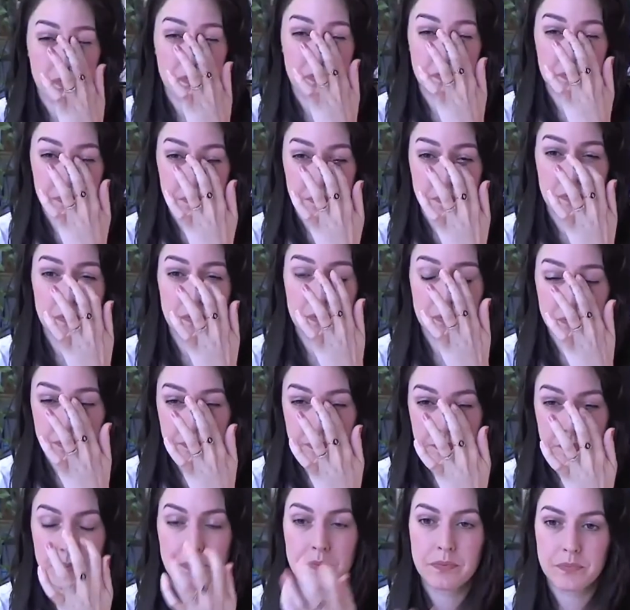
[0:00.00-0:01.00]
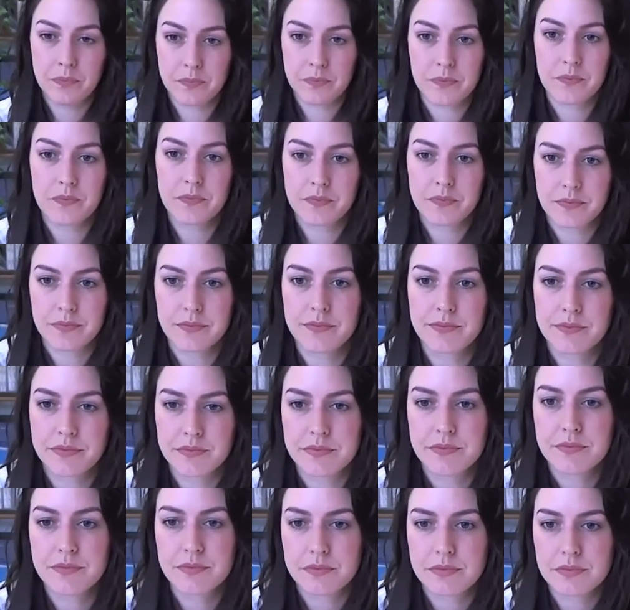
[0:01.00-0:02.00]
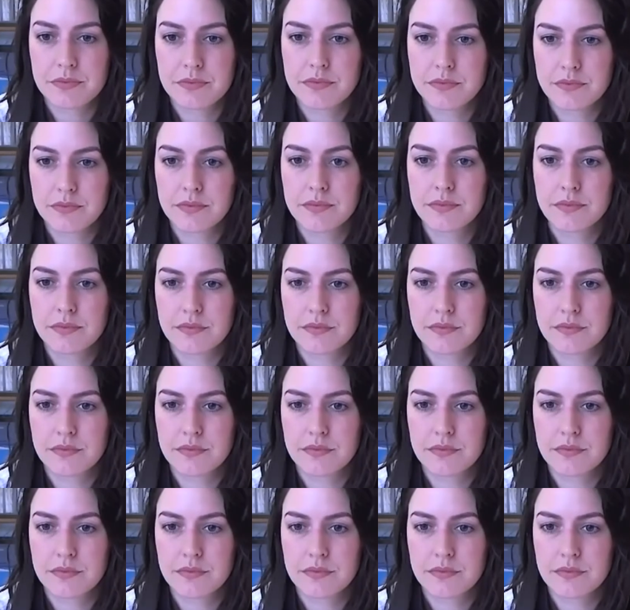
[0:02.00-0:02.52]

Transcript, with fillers: right? That's, that's not something that I have to go through,